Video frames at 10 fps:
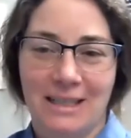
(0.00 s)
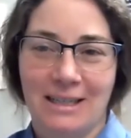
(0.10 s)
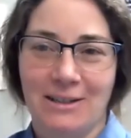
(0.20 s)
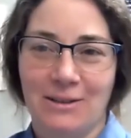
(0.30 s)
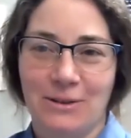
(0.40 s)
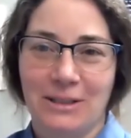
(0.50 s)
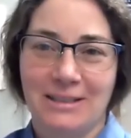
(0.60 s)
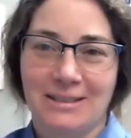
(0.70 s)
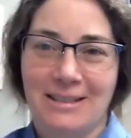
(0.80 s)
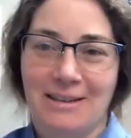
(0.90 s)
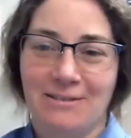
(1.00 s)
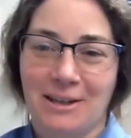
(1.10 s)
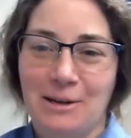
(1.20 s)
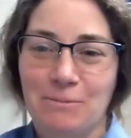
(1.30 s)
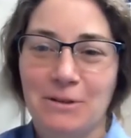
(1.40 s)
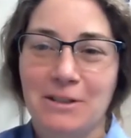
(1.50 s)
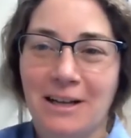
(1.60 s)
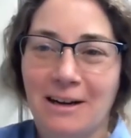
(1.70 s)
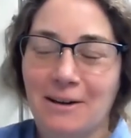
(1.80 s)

I always have a couple.